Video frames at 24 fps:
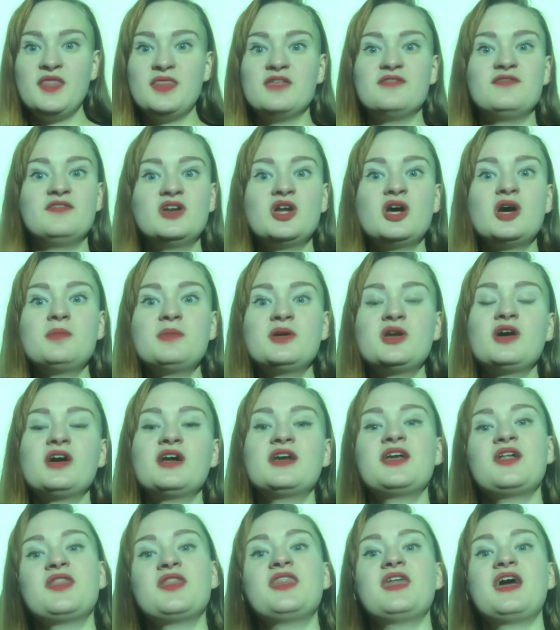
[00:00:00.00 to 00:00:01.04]
the
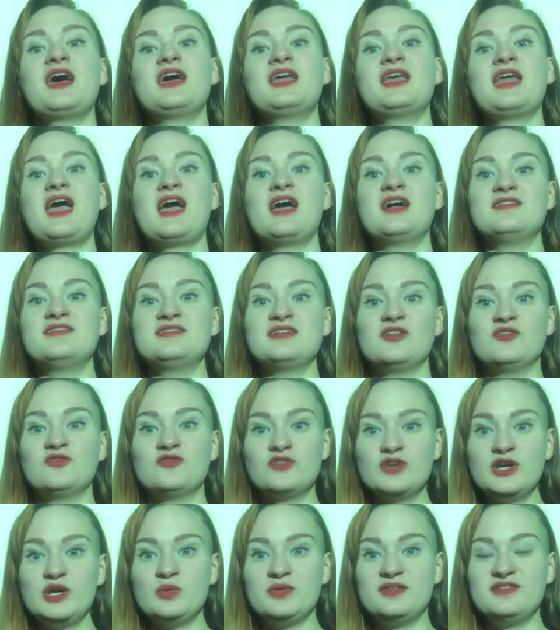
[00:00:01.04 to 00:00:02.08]
phenomenon that as a
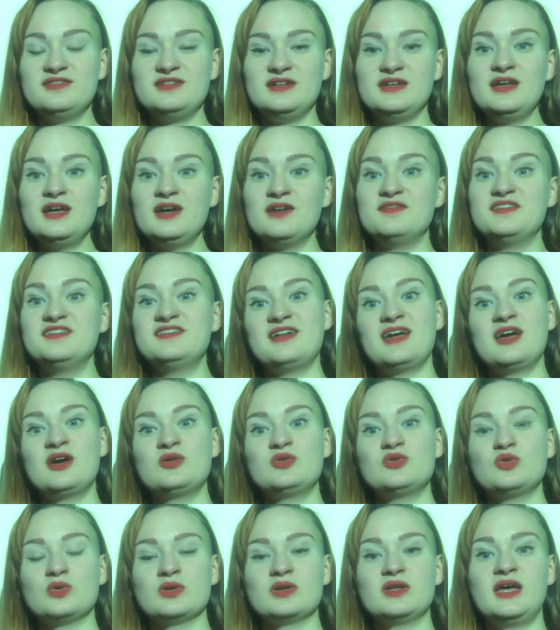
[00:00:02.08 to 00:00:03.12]
frequency of sound
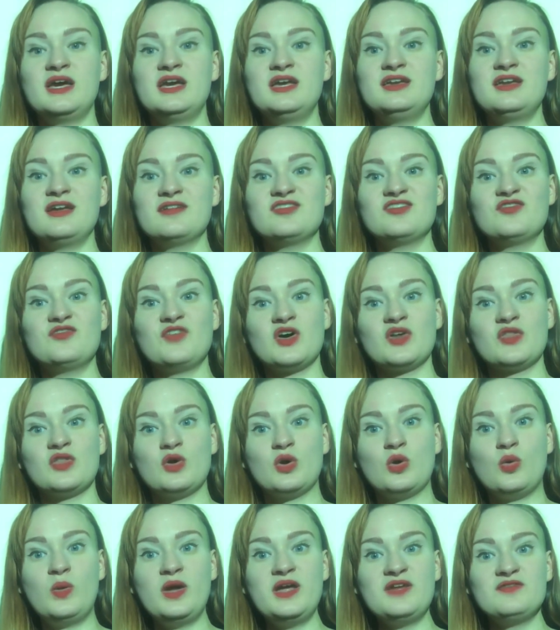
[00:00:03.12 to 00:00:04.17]
or light gets farther
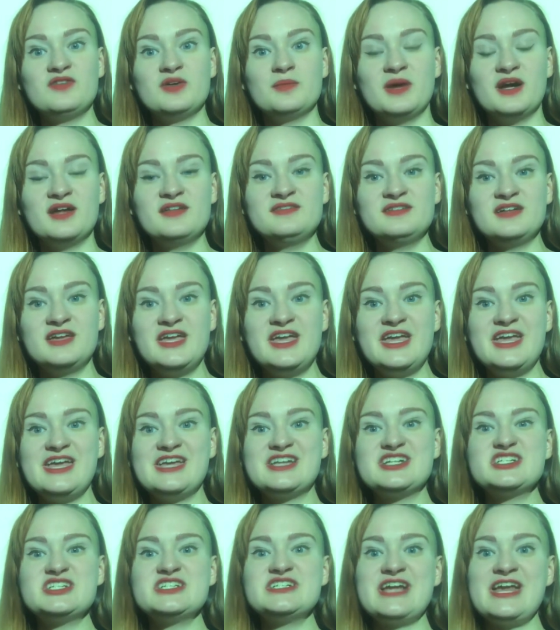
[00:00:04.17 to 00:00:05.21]
away from us,
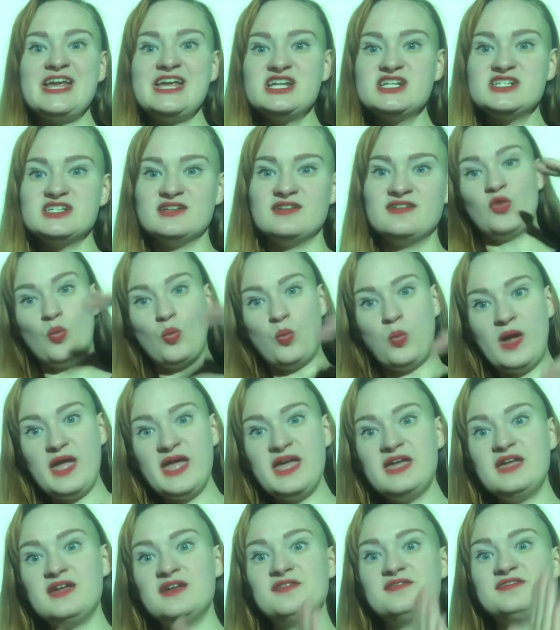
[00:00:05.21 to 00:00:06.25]
it changes. The
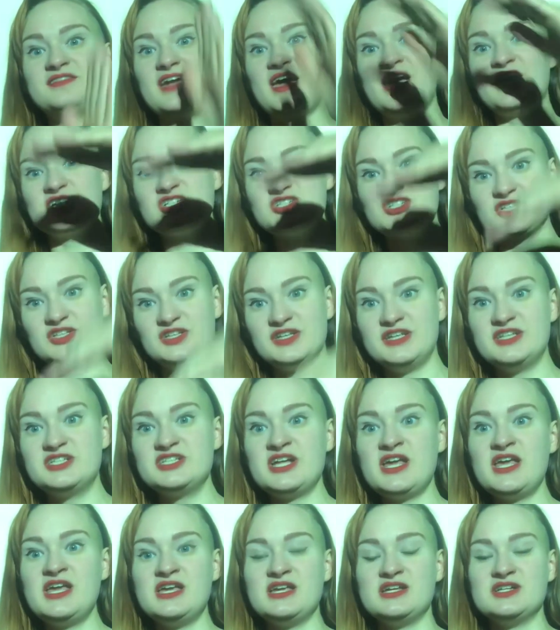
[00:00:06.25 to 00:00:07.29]
waves actually
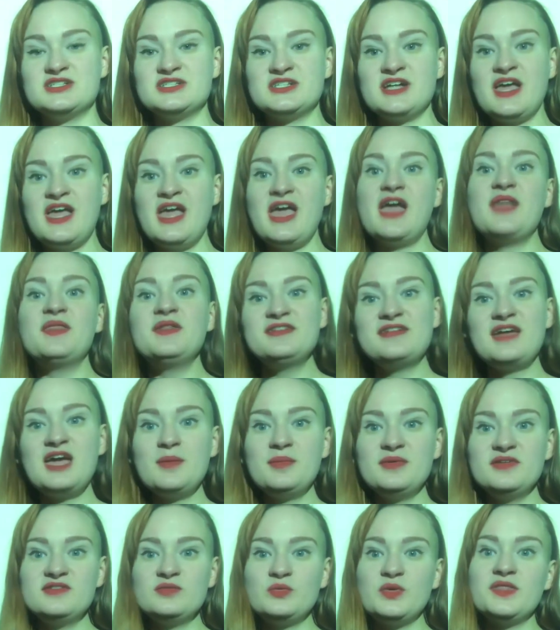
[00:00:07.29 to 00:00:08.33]
change. And this
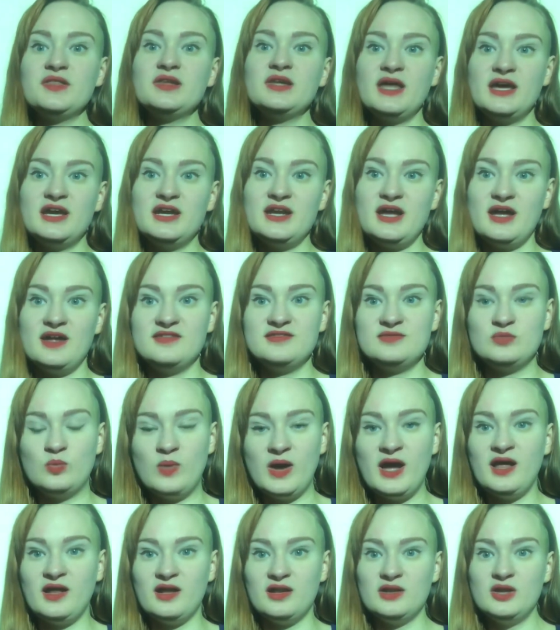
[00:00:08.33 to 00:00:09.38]
happens with light as
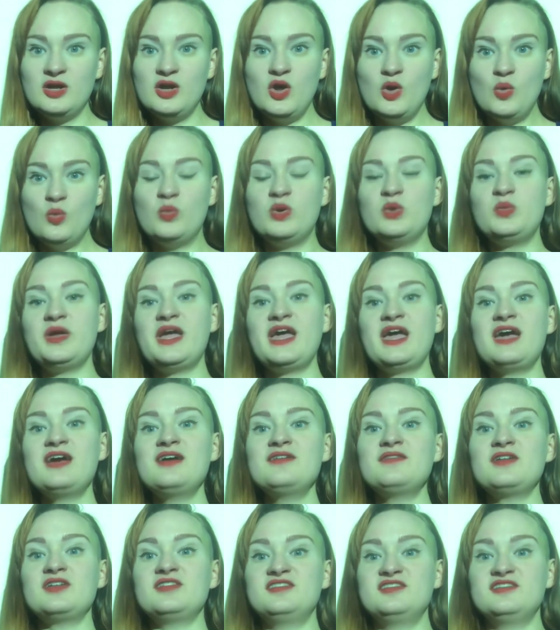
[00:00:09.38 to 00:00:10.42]
well. When we
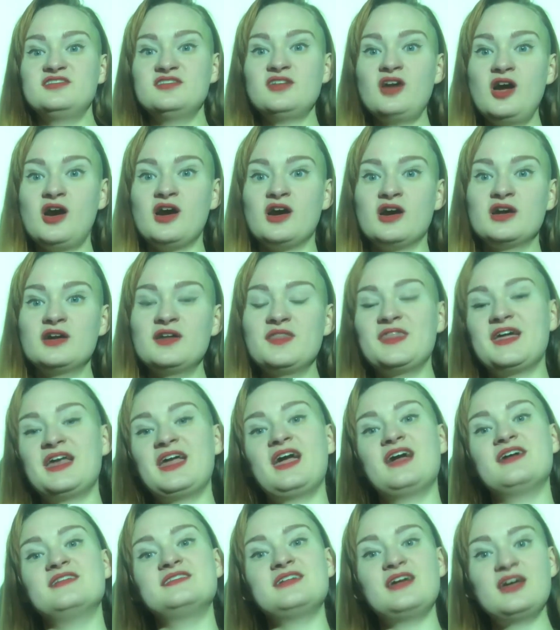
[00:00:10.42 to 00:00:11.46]
have a star that
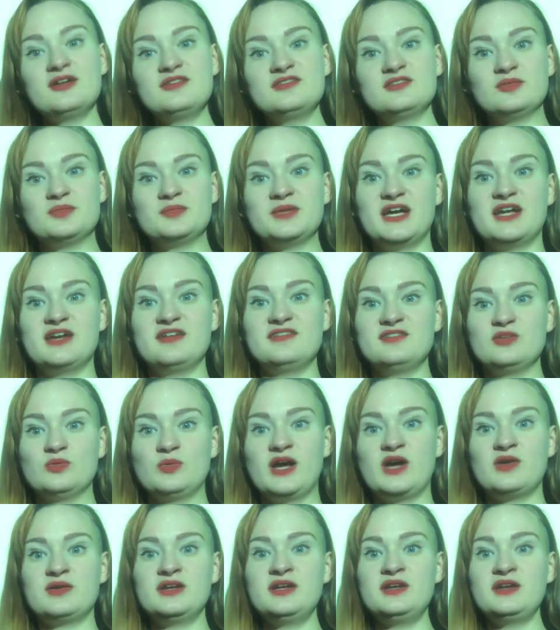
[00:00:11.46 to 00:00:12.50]
has exoplanets
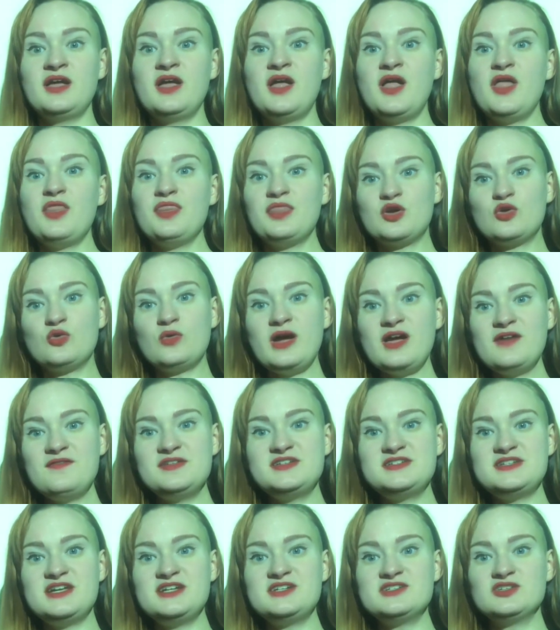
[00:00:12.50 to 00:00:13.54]
around it, the
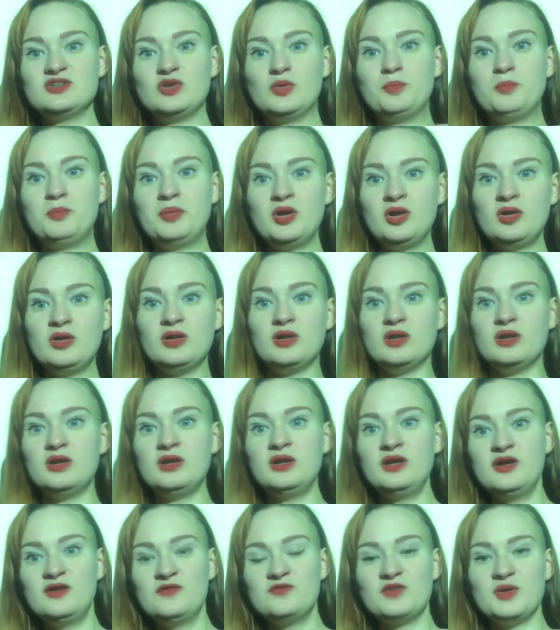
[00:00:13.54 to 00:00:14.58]
gravitational pull
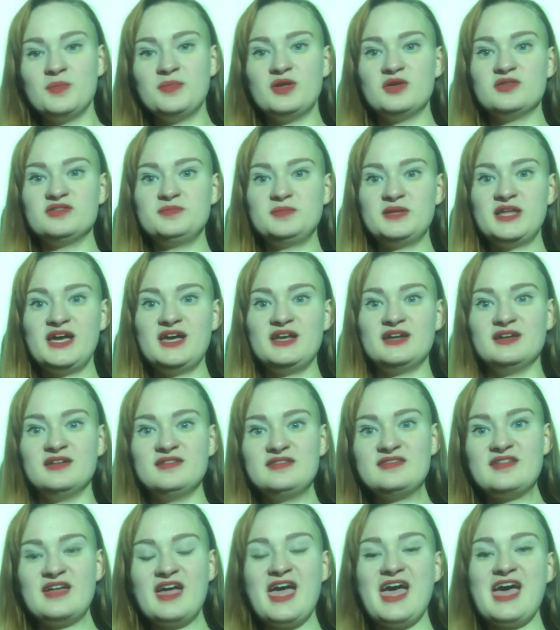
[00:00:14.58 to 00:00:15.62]
from those
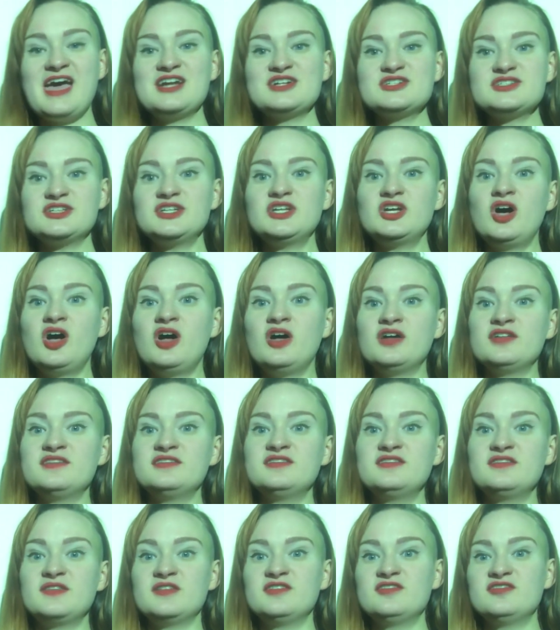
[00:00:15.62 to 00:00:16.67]
planets actually
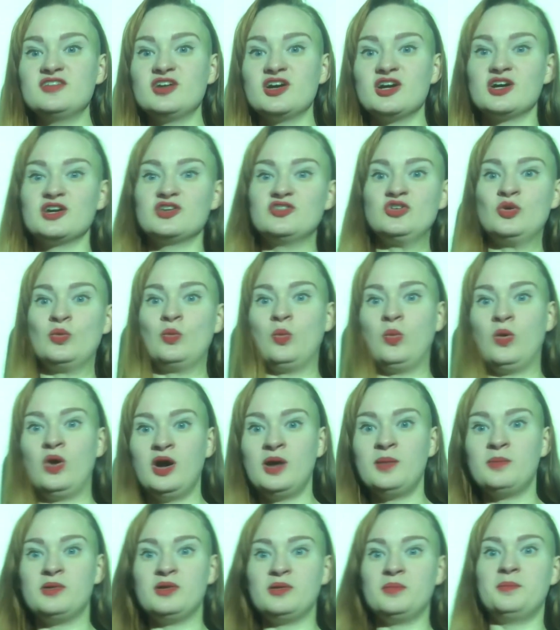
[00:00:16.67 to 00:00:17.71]
causes the star to
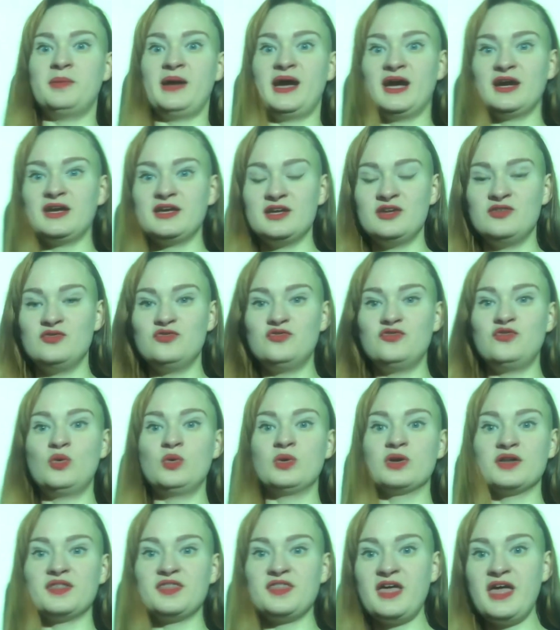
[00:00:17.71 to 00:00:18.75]
wobble back and
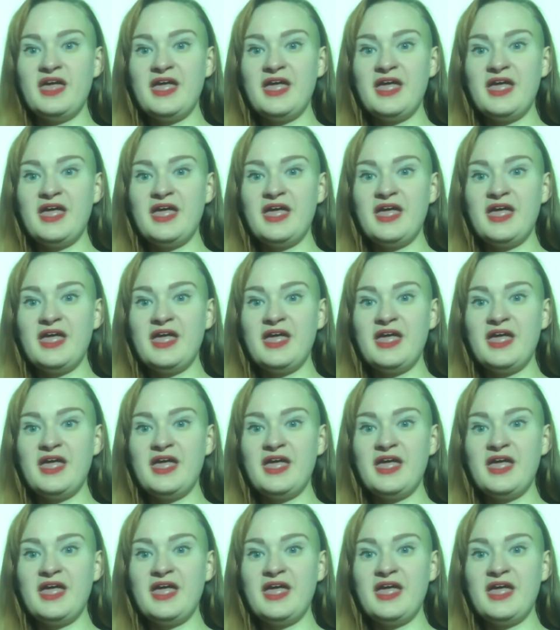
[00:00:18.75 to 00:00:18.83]
forth.